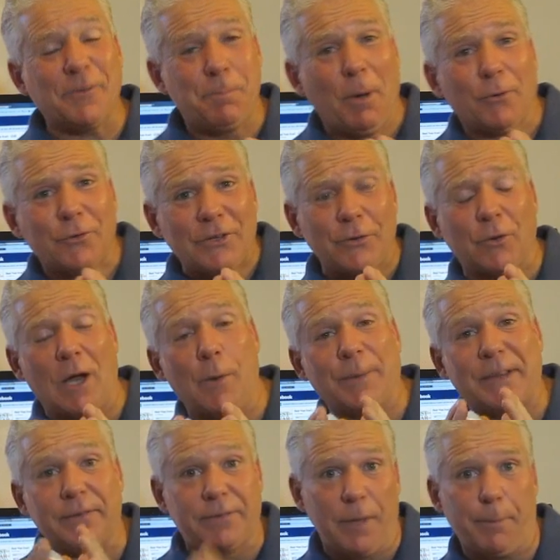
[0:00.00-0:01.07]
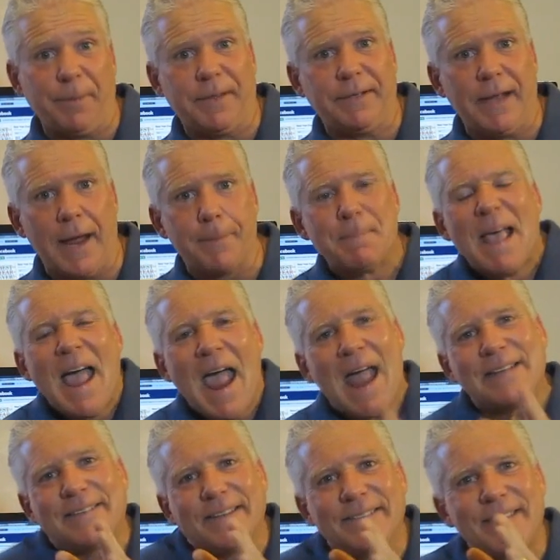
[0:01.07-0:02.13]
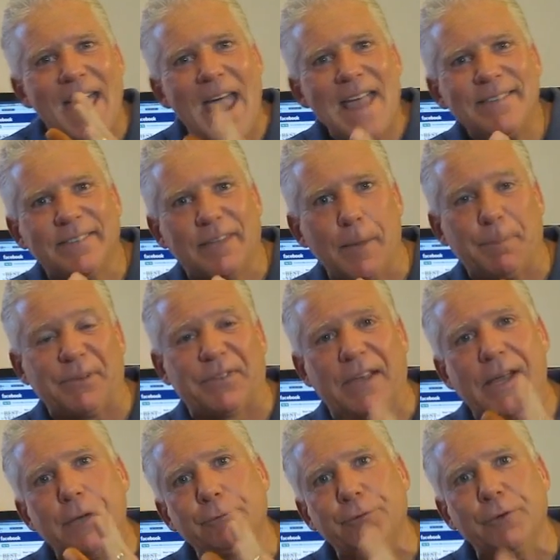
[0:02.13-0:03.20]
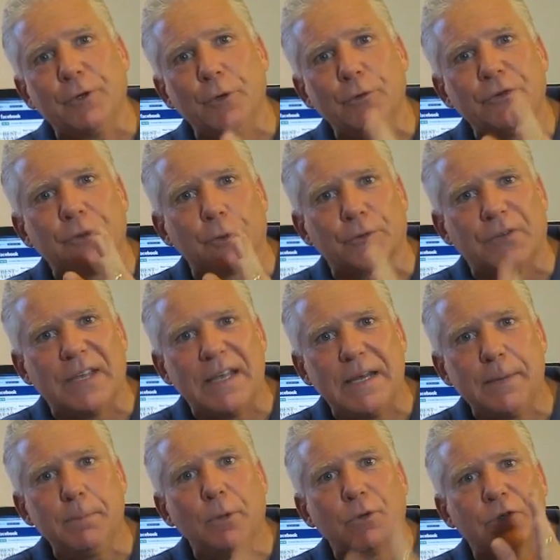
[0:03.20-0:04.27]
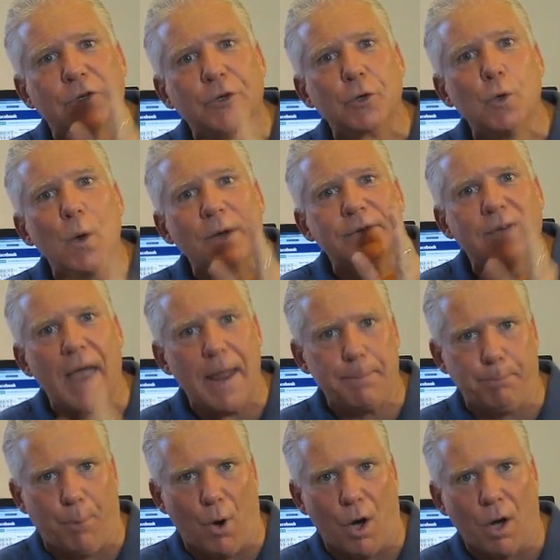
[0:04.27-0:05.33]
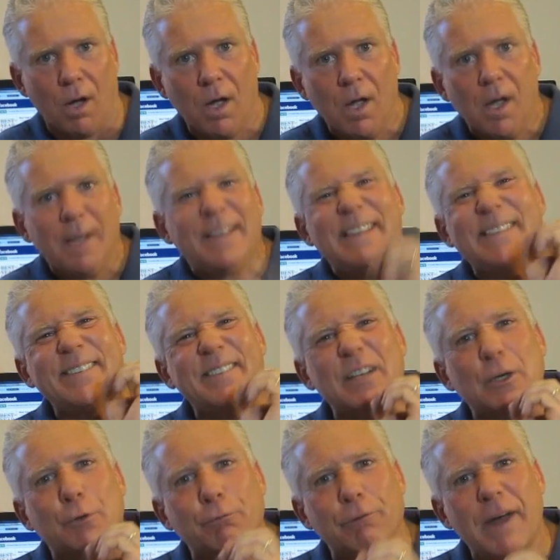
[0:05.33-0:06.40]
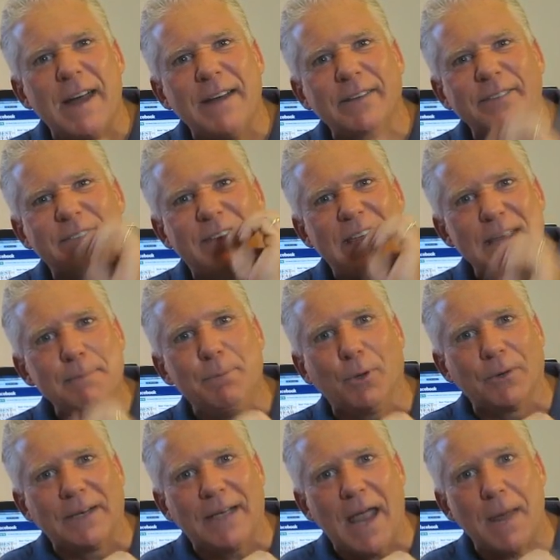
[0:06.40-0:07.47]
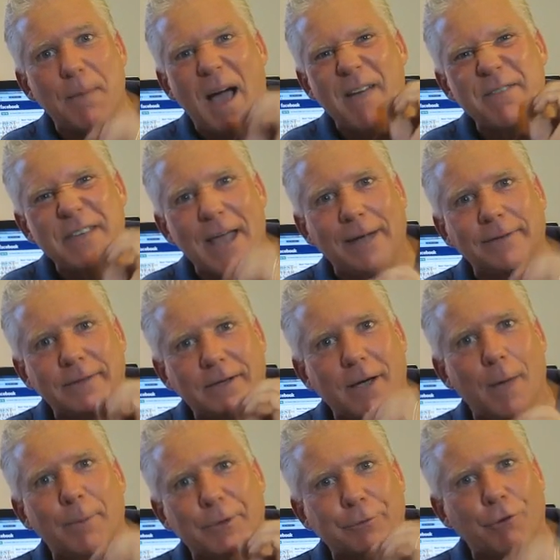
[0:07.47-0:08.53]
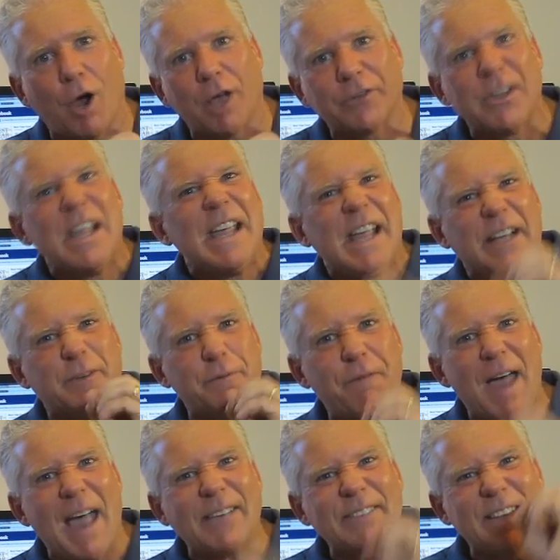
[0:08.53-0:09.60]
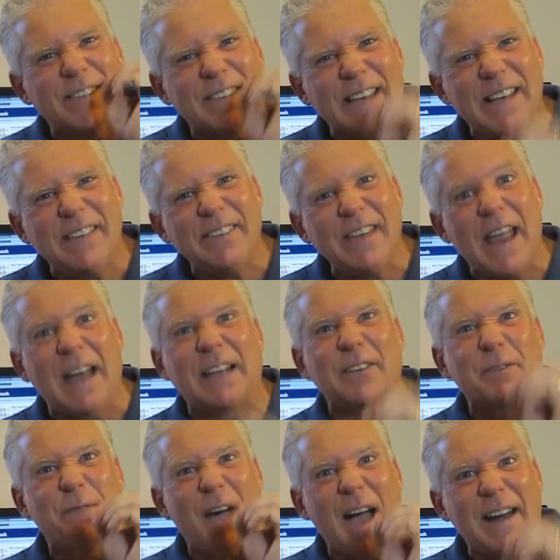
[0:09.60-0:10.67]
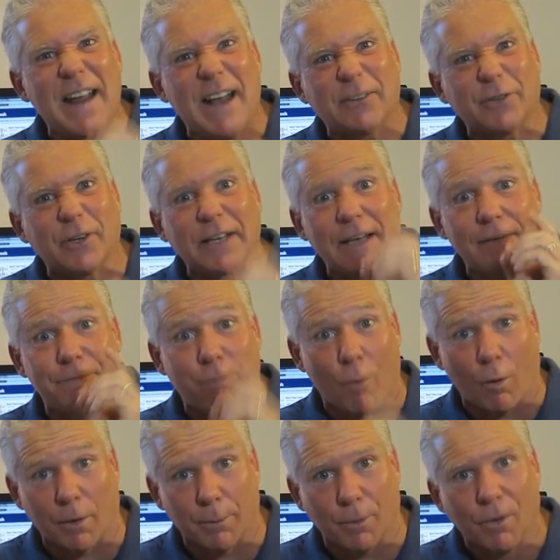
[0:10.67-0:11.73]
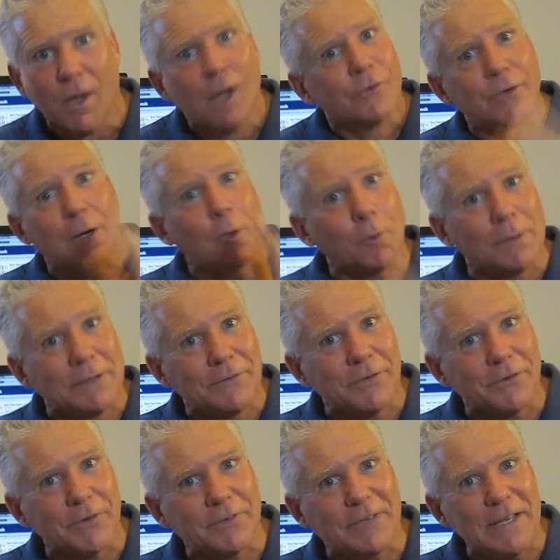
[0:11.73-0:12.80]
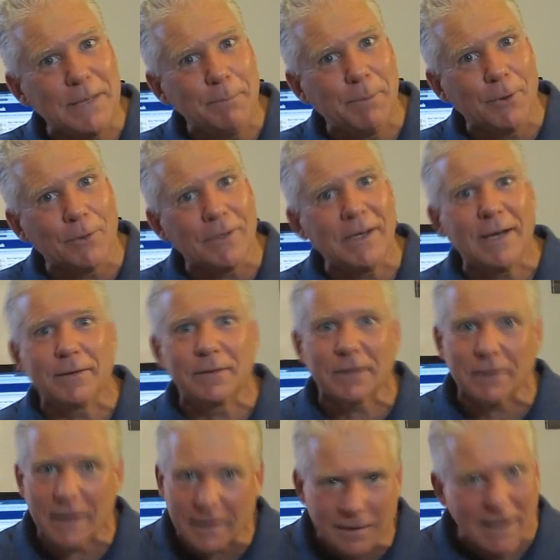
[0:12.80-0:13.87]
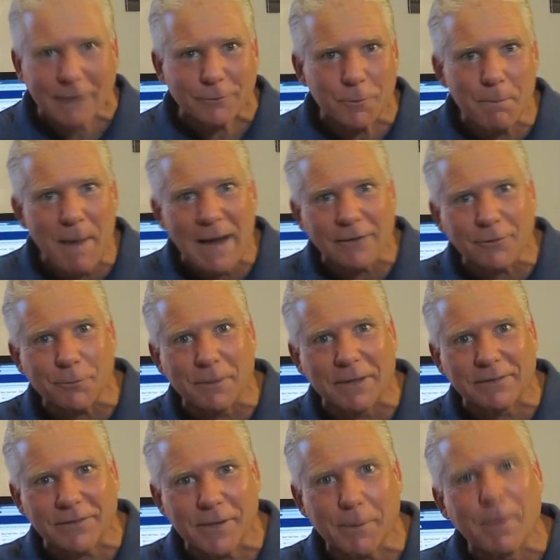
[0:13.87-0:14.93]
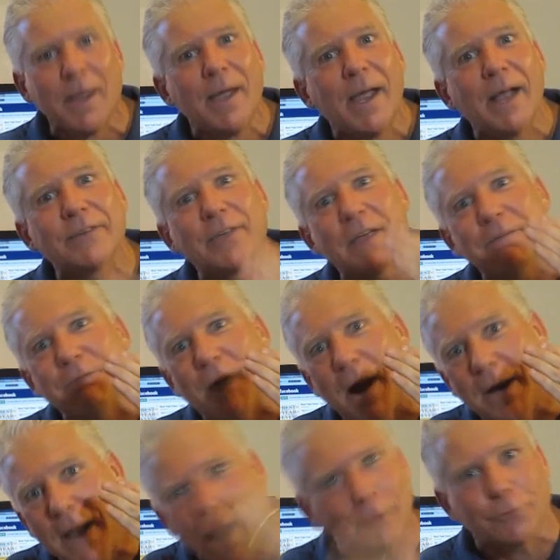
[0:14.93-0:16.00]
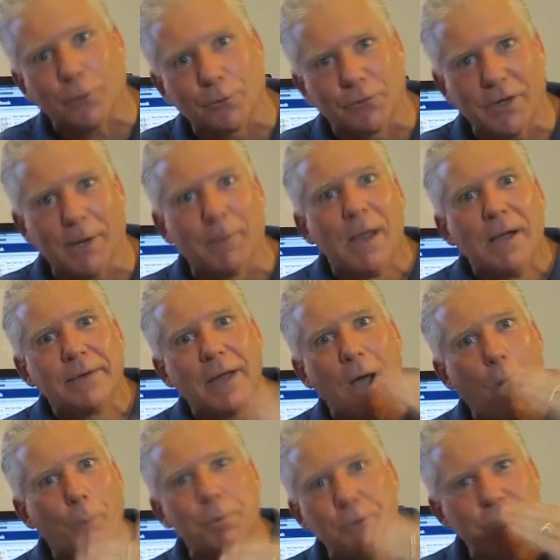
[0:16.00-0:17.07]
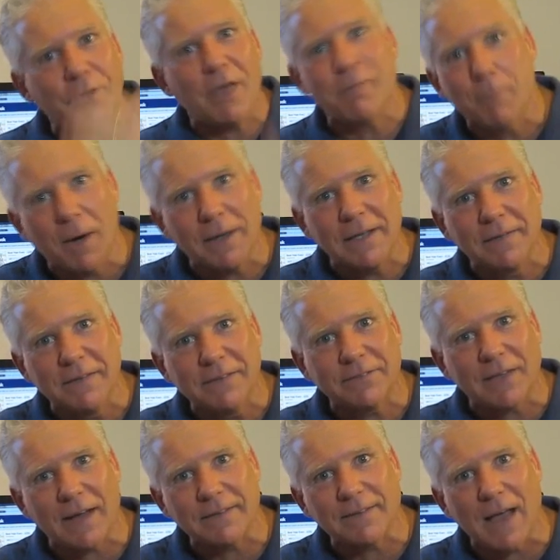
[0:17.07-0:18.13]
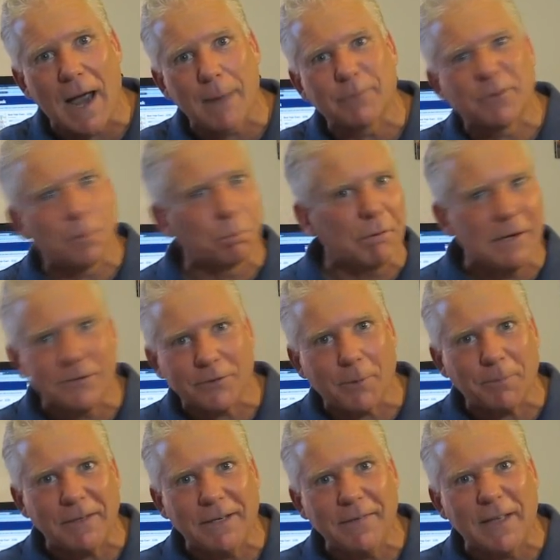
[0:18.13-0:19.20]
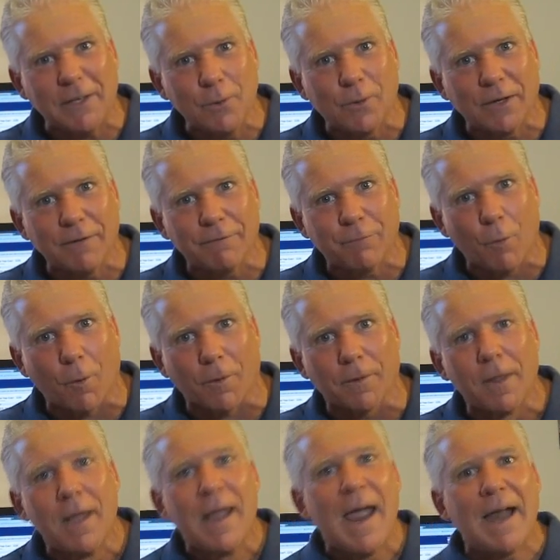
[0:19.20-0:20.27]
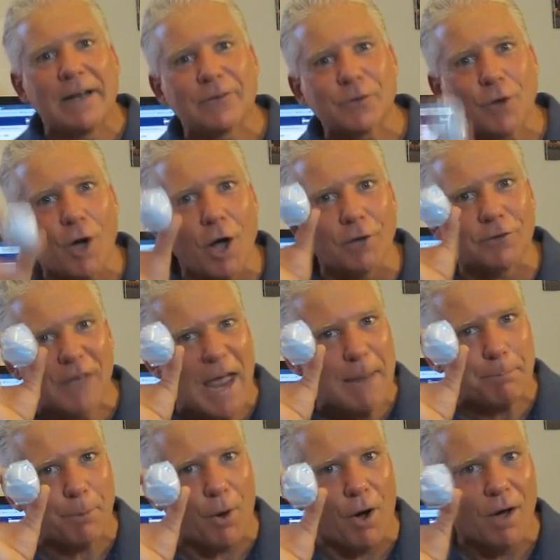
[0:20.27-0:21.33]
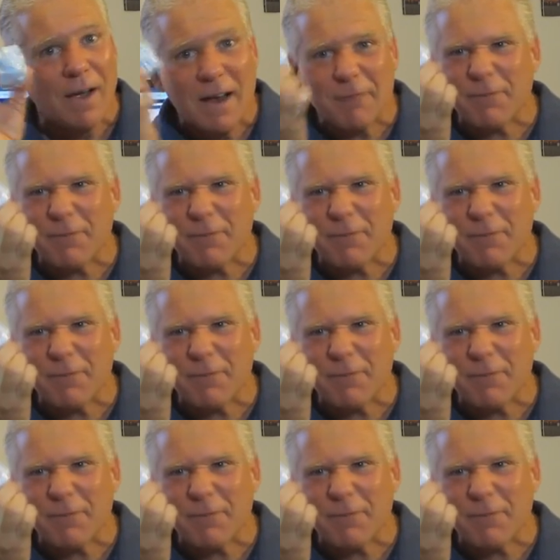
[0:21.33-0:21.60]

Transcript: Bill Cecil again with the tip of the day. Hey, today's tip is to introduce your team to tape ball. This is the greatest team building game I've yet to come across. It's fast, it's easy, and it's financially affordable. So not only is this a team building and classroom management tip, it's a financial tip to help you save money in these tight times, to bring something in that you can afford. And it's called tape ball.